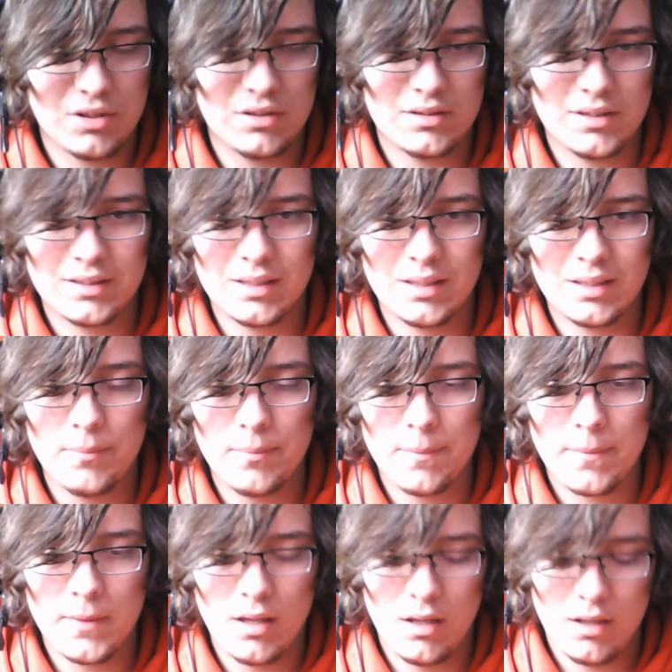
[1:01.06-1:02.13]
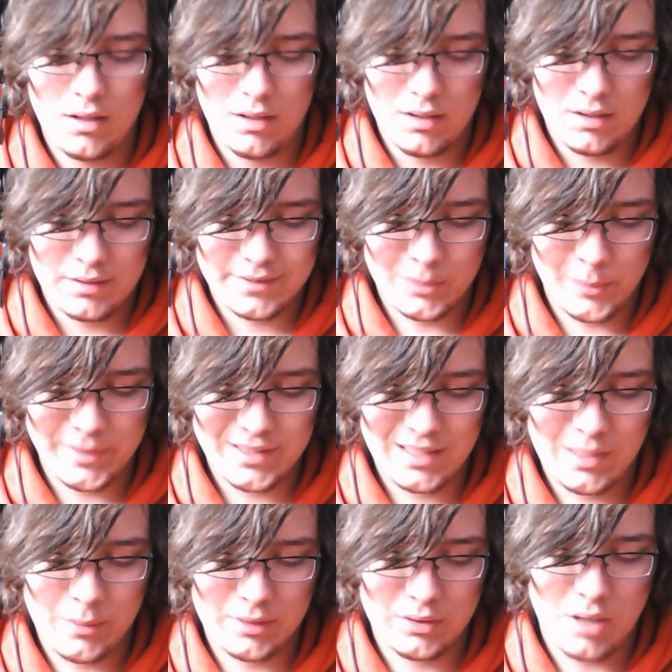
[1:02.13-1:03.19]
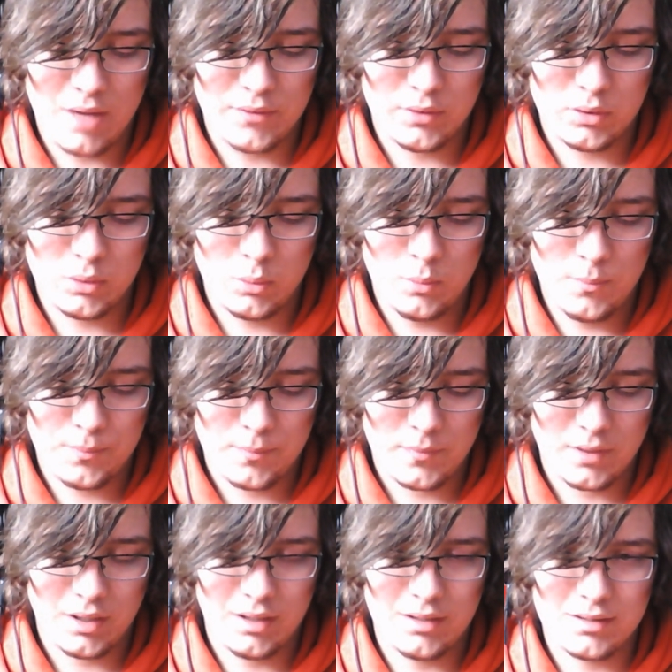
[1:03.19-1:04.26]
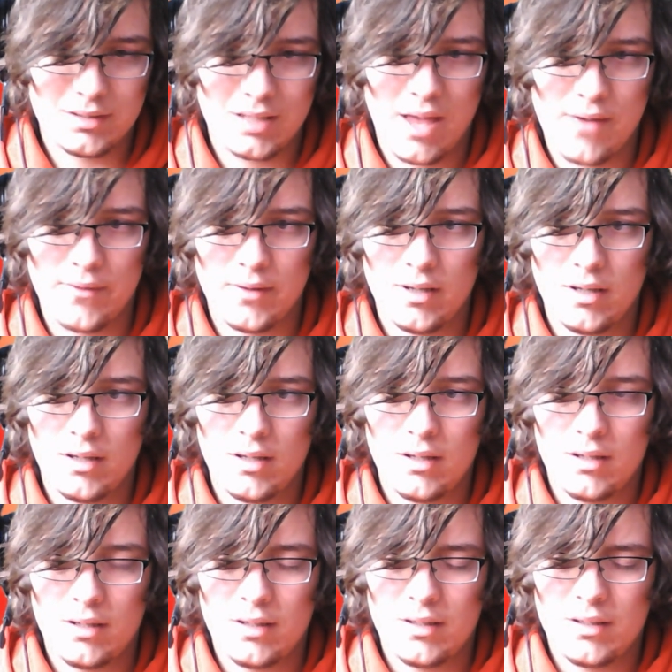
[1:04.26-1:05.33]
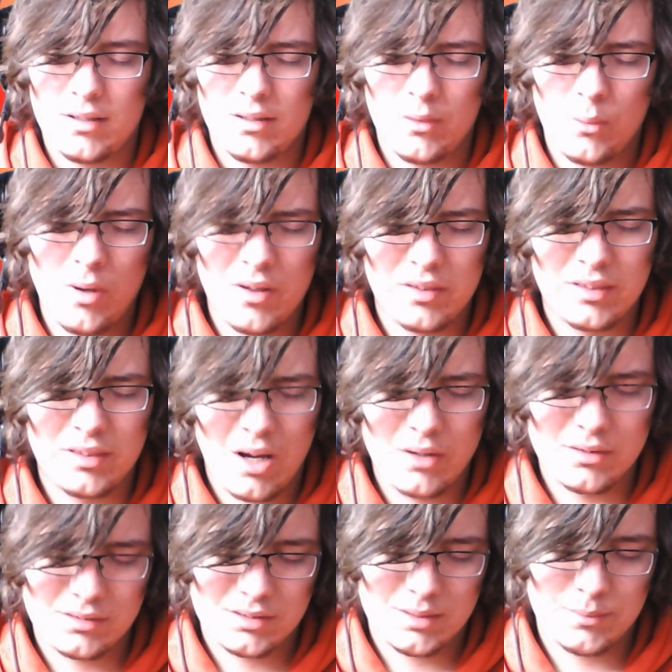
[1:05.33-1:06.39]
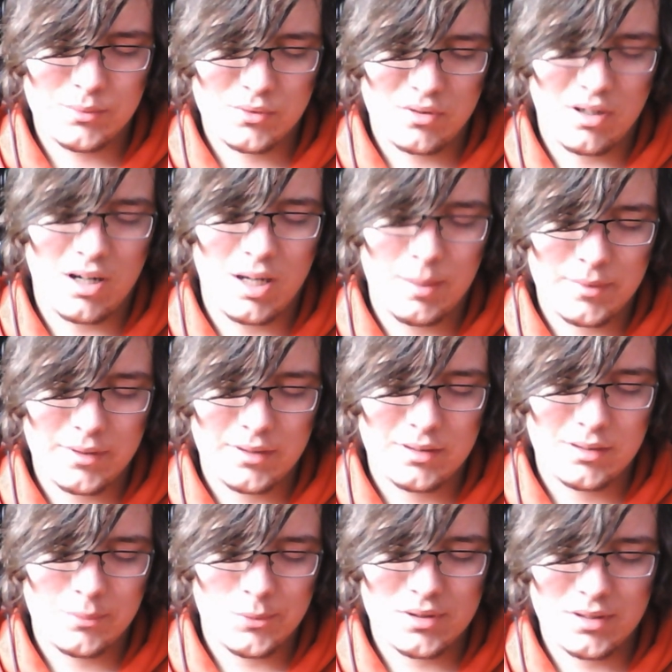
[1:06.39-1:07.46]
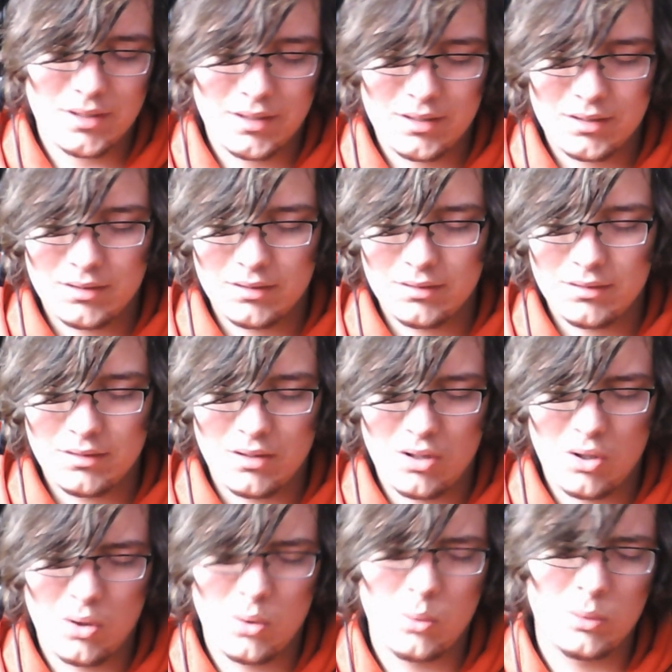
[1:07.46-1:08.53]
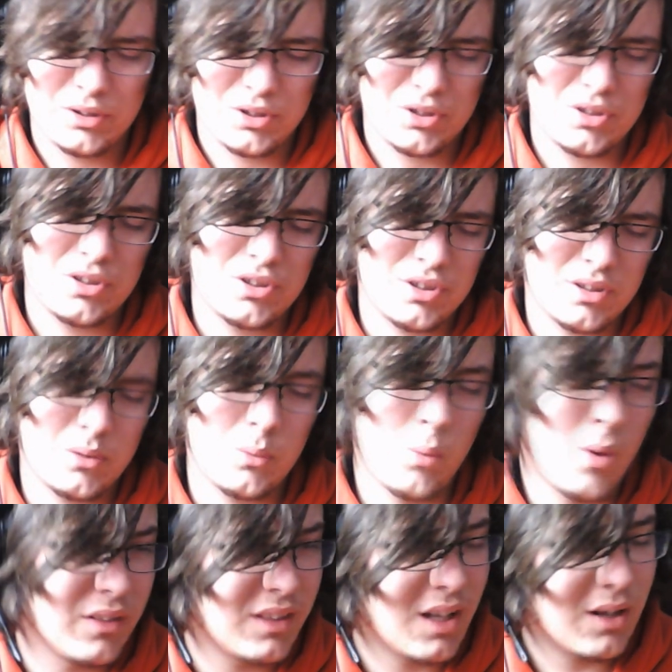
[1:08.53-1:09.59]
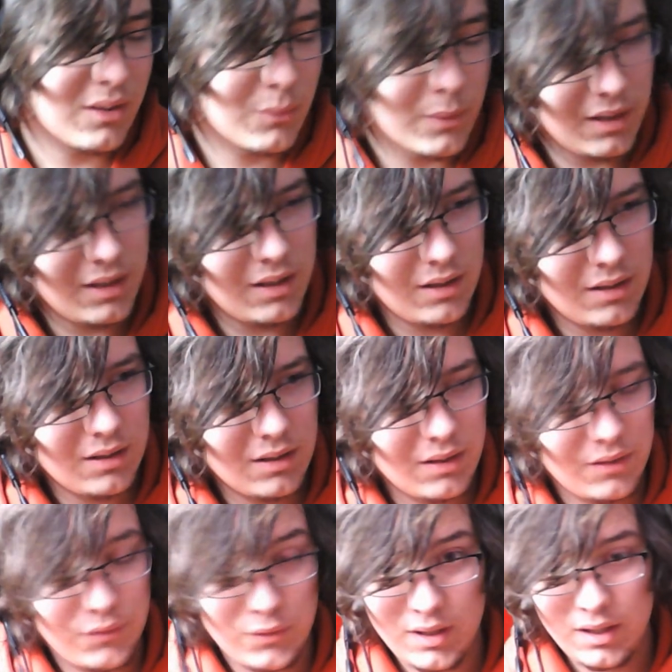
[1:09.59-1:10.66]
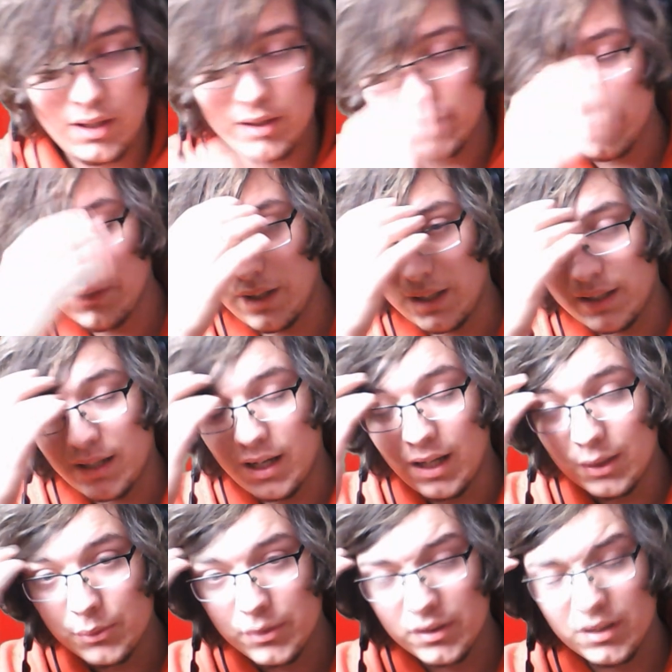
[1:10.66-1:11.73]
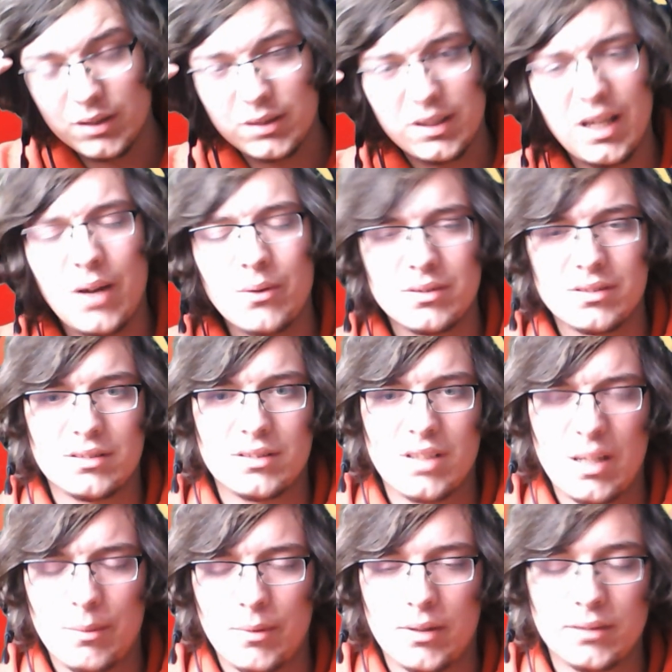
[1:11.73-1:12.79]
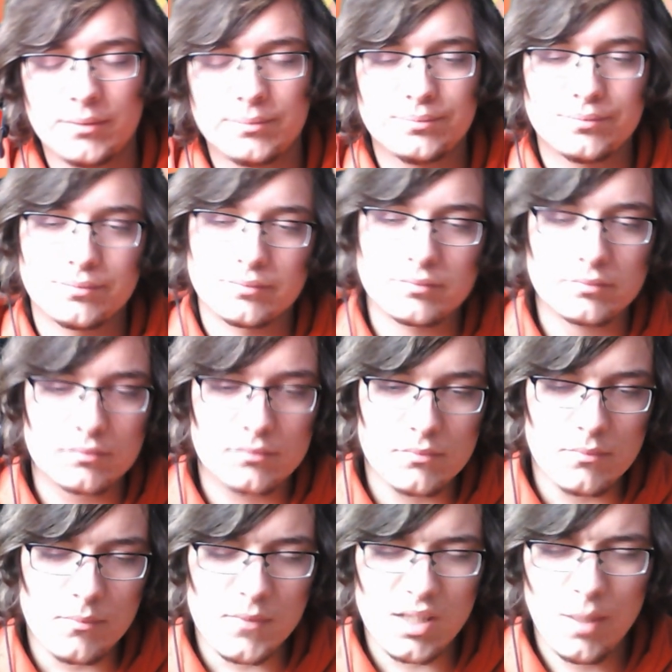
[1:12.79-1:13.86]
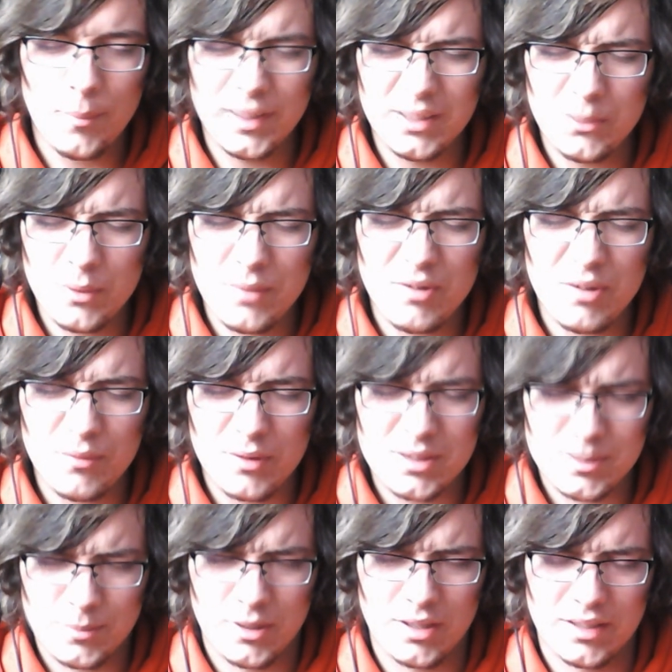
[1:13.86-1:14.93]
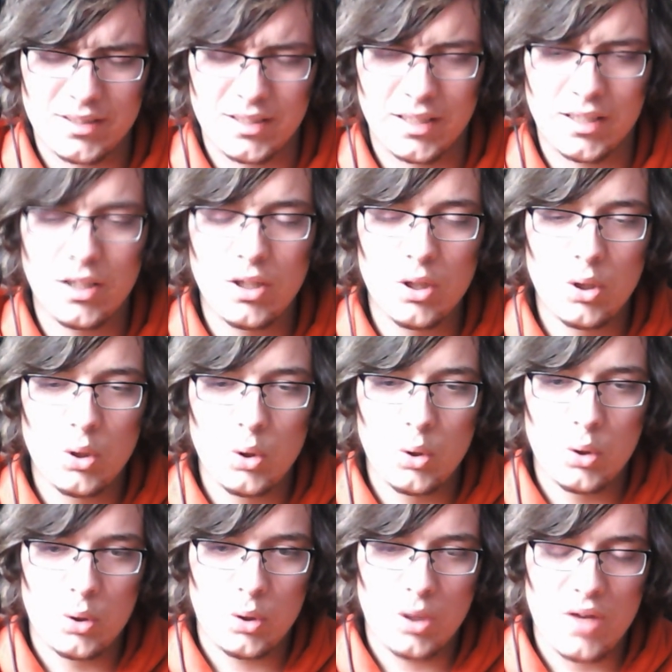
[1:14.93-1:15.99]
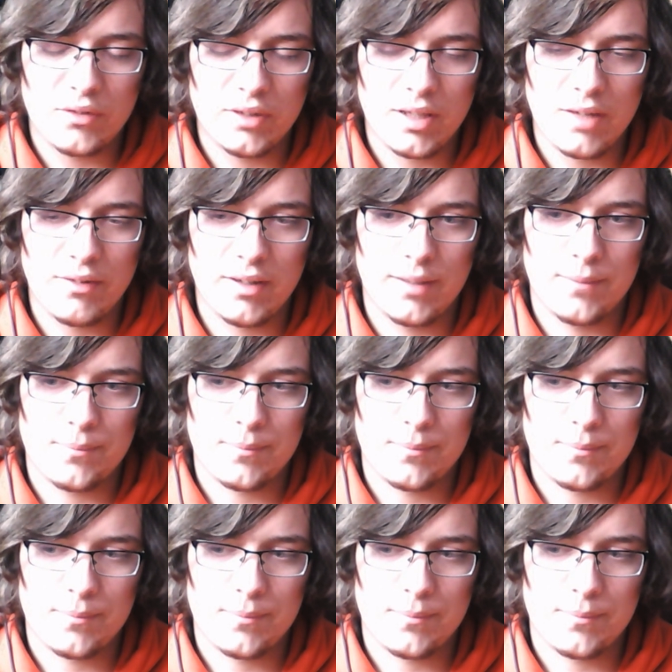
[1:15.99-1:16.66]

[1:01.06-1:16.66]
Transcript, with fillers: system. So basically what you have to do is have one thousand subscribers, which is like, holy shit, one thousand, really? They can give it like one hundred, not one thousand, come on. But the even worse part is like, you have to have a